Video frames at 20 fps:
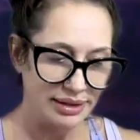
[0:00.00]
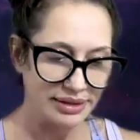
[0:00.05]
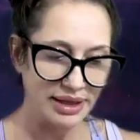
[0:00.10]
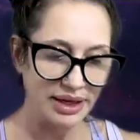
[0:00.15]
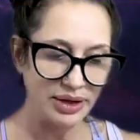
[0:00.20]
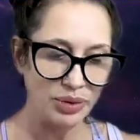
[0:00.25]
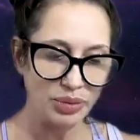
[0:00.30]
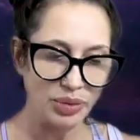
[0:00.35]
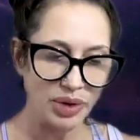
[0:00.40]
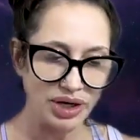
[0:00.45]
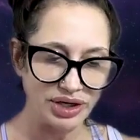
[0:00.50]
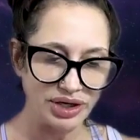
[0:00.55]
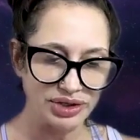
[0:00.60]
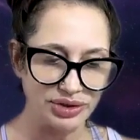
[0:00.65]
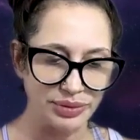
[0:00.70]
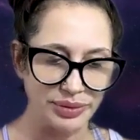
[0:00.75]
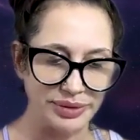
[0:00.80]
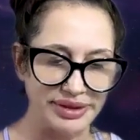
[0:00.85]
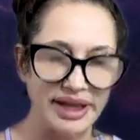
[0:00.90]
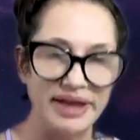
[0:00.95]
They don't want to
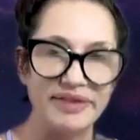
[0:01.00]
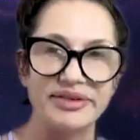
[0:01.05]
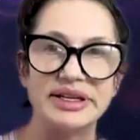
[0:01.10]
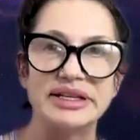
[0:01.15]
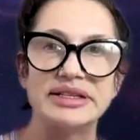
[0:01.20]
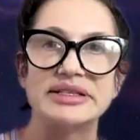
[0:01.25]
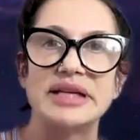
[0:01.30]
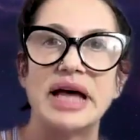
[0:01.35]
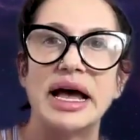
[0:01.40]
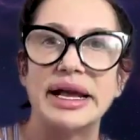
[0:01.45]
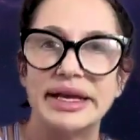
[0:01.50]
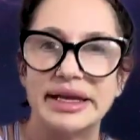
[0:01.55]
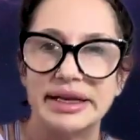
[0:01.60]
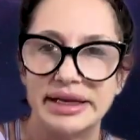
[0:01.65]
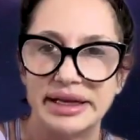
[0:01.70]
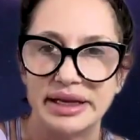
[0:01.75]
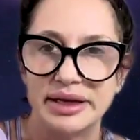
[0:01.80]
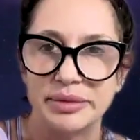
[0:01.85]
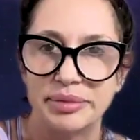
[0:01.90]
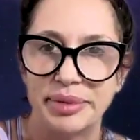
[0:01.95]
do it. They have
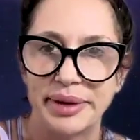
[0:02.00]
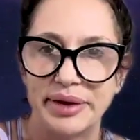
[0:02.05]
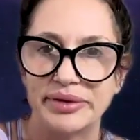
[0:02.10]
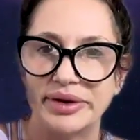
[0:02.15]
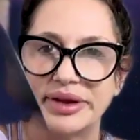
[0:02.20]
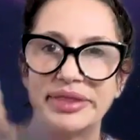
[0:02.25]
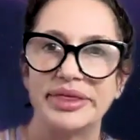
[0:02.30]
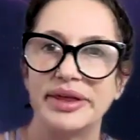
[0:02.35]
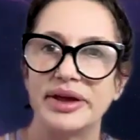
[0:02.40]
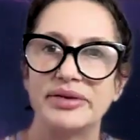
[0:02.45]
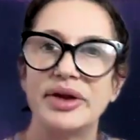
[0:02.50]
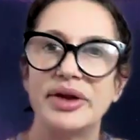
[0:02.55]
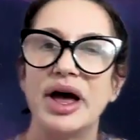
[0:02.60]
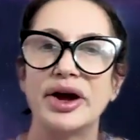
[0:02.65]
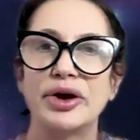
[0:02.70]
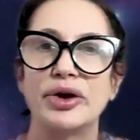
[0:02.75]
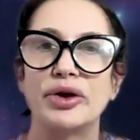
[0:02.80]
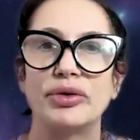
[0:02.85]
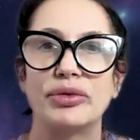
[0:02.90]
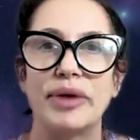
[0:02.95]
anxiety about it. They're
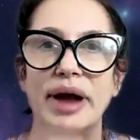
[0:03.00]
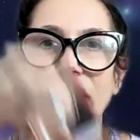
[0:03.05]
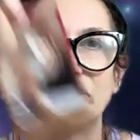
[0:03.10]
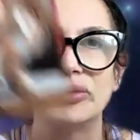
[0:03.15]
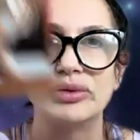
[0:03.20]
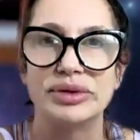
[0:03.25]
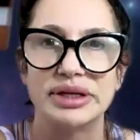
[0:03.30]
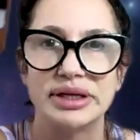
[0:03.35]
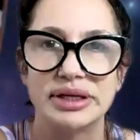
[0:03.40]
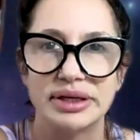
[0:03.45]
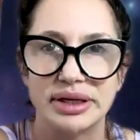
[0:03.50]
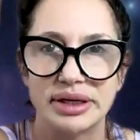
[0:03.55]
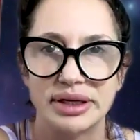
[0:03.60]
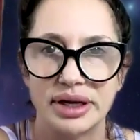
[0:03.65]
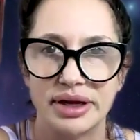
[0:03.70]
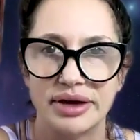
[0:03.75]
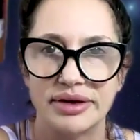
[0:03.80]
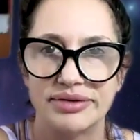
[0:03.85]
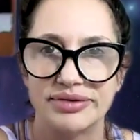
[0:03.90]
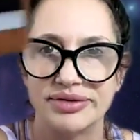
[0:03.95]
not grounded
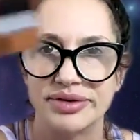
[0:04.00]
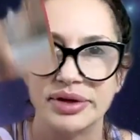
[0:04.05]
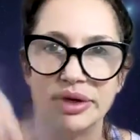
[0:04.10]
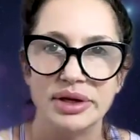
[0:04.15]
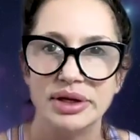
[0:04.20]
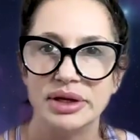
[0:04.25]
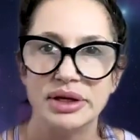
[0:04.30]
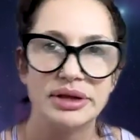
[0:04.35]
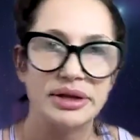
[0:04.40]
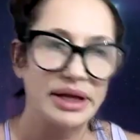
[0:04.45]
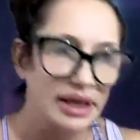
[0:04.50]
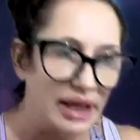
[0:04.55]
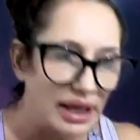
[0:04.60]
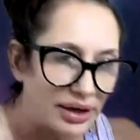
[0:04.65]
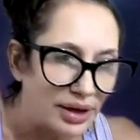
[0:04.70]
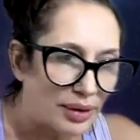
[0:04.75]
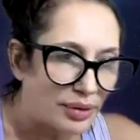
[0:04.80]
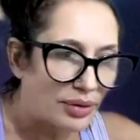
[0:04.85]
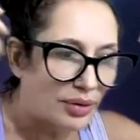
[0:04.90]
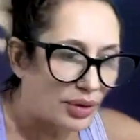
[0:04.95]
enough. They
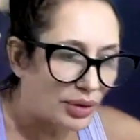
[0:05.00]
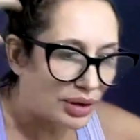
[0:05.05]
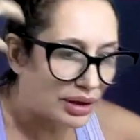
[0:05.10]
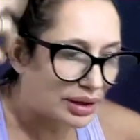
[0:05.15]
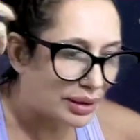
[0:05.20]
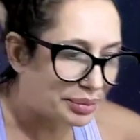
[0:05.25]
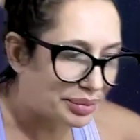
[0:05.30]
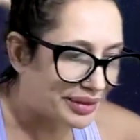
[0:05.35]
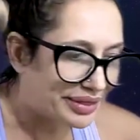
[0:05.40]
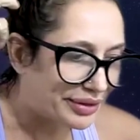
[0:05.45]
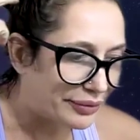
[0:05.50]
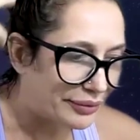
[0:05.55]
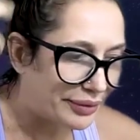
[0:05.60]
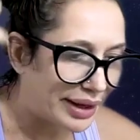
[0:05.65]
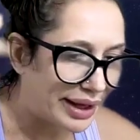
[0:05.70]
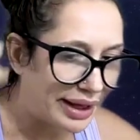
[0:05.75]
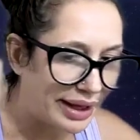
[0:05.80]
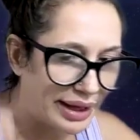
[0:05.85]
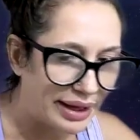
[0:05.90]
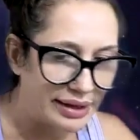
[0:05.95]
get all up in their
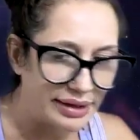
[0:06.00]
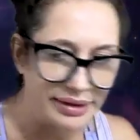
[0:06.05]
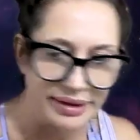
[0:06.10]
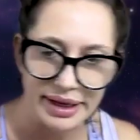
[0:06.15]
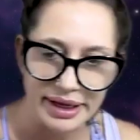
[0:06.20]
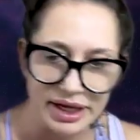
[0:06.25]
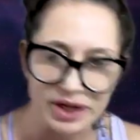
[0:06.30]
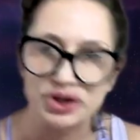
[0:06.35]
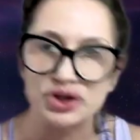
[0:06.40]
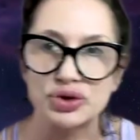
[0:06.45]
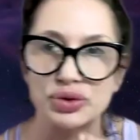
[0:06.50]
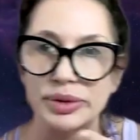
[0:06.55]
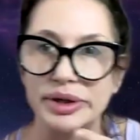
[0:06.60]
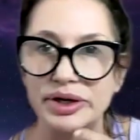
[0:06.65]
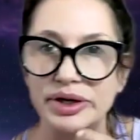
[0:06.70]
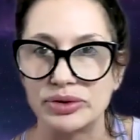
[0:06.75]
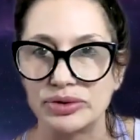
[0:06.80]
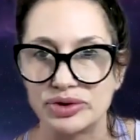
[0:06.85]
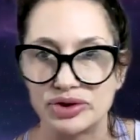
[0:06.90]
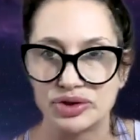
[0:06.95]
head. They get
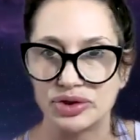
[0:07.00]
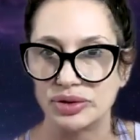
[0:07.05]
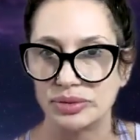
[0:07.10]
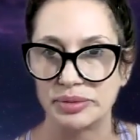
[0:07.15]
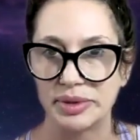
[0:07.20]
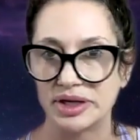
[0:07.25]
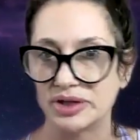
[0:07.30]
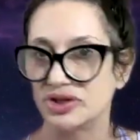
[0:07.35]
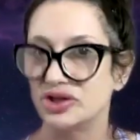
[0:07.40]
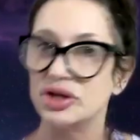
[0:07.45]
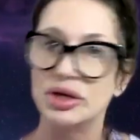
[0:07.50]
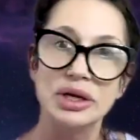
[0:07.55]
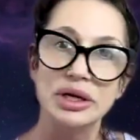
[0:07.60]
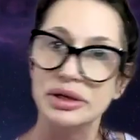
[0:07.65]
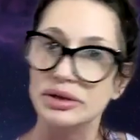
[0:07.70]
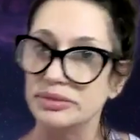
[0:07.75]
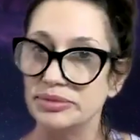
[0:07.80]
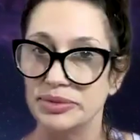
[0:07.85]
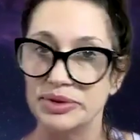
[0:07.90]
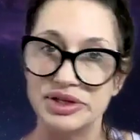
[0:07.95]
triggered too much,
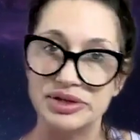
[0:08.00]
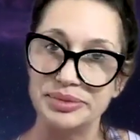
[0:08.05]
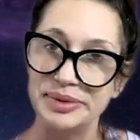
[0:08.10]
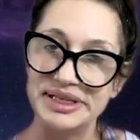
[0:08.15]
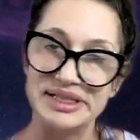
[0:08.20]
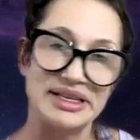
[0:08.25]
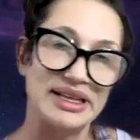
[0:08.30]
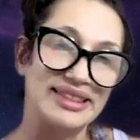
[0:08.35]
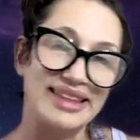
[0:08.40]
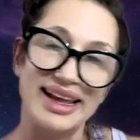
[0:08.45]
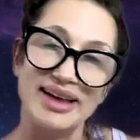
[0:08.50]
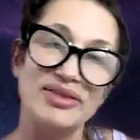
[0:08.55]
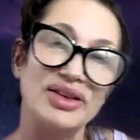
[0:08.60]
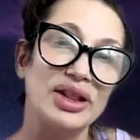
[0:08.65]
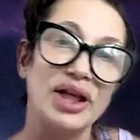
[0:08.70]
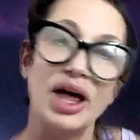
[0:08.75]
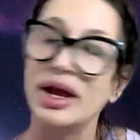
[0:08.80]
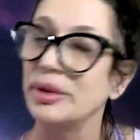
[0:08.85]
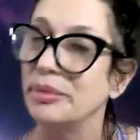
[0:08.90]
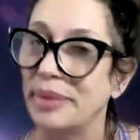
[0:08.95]
which means that they have a
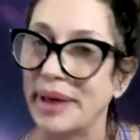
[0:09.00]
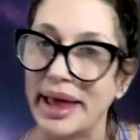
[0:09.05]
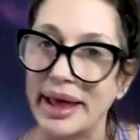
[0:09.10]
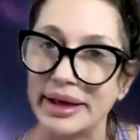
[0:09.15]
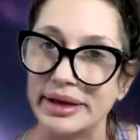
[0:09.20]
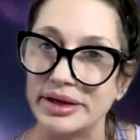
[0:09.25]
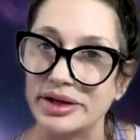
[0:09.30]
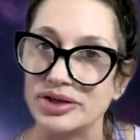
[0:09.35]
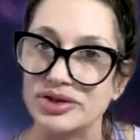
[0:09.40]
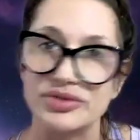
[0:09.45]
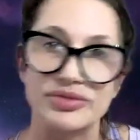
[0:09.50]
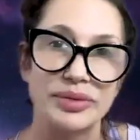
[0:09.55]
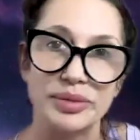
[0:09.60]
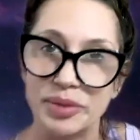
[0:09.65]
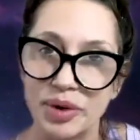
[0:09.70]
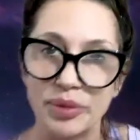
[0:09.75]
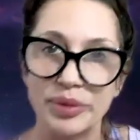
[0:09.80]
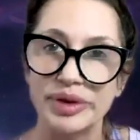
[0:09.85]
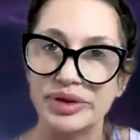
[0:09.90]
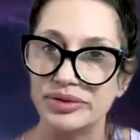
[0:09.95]
lot of baggage from
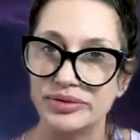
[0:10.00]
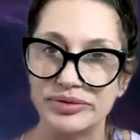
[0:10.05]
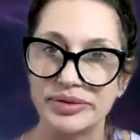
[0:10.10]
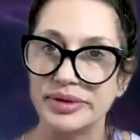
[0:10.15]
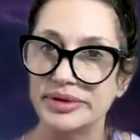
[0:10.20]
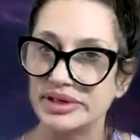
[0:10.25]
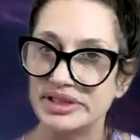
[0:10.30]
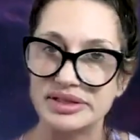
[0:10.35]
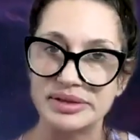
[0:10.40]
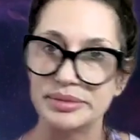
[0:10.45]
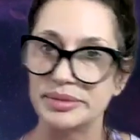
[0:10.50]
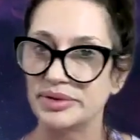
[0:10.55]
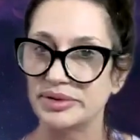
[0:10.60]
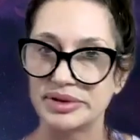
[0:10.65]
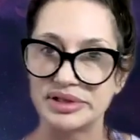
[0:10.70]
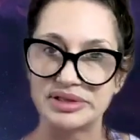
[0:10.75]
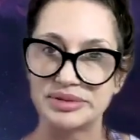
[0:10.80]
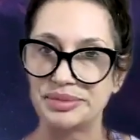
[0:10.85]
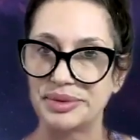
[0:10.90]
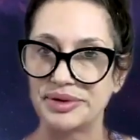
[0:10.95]
going through very similar
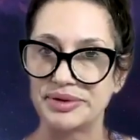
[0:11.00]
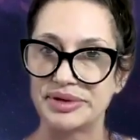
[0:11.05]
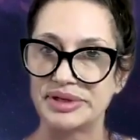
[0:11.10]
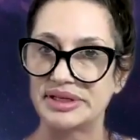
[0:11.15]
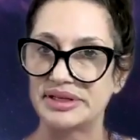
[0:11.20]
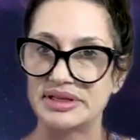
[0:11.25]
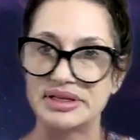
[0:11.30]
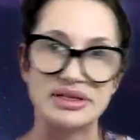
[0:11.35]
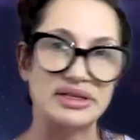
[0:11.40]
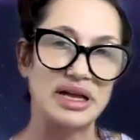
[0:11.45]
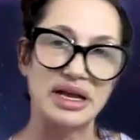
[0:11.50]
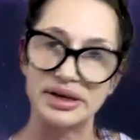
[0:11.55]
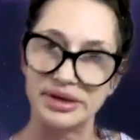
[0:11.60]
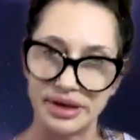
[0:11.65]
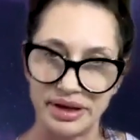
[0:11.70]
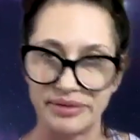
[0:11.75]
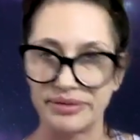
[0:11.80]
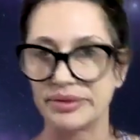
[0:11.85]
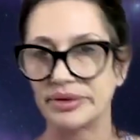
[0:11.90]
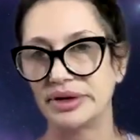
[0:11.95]
experiences and
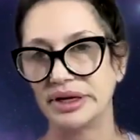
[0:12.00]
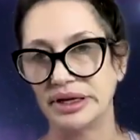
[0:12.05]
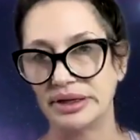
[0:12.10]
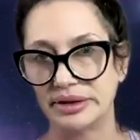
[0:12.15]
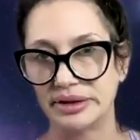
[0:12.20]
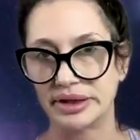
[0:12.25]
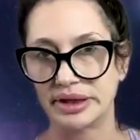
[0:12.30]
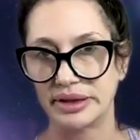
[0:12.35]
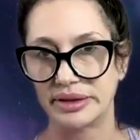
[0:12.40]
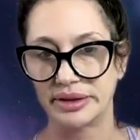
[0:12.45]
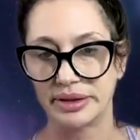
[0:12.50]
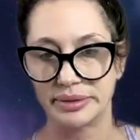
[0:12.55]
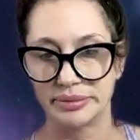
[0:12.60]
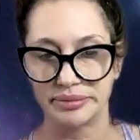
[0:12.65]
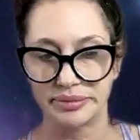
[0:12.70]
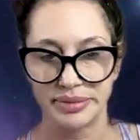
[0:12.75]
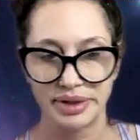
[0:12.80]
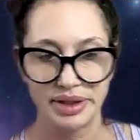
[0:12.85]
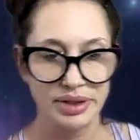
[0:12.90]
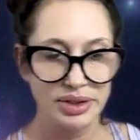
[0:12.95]
never healing
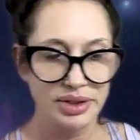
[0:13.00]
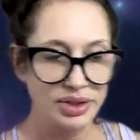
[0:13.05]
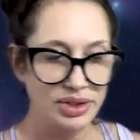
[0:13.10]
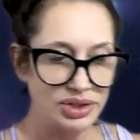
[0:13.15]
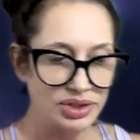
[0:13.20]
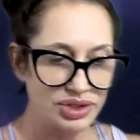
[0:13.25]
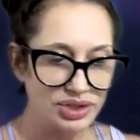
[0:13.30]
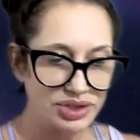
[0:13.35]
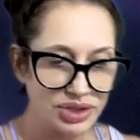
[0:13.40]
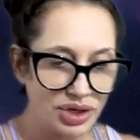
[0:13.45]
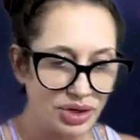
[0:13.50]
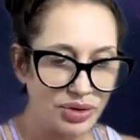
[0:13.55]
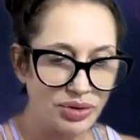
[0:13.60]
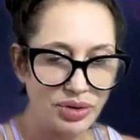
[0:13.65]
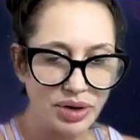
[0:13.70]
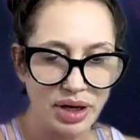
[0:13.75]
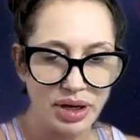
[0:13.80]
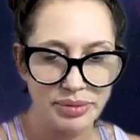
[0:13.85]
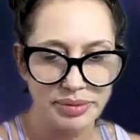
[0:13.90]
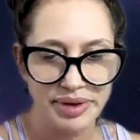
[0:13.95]
them.
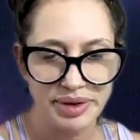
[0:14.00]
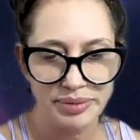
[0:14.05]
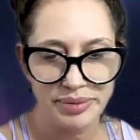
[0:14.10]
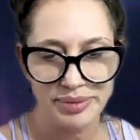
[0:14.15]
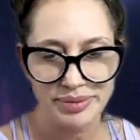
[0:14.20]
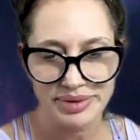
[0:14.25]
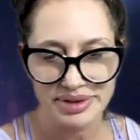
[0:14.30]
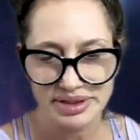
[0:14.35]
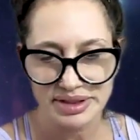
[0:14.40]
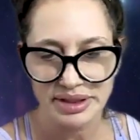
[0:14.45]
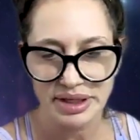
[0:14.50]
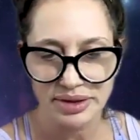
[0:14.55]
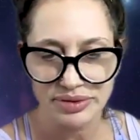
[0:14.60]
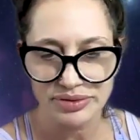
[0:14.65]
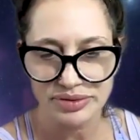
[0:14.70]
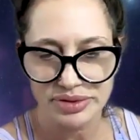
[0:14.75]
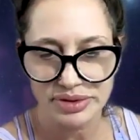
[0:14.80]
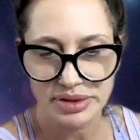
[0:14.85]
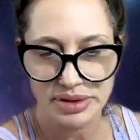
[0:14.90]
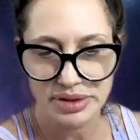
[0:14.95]
So, I mean, when we see
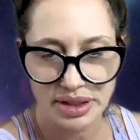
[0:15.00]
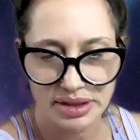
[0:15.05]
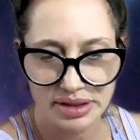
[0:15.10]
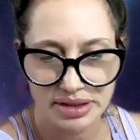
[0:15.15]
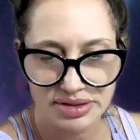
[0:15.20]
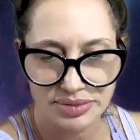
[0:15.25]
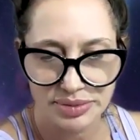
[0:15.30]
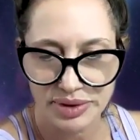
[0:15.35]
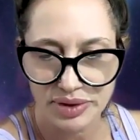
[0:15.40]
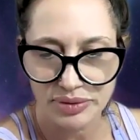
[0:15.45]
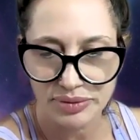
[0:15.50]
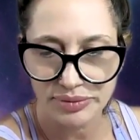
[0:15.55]
energy like this, we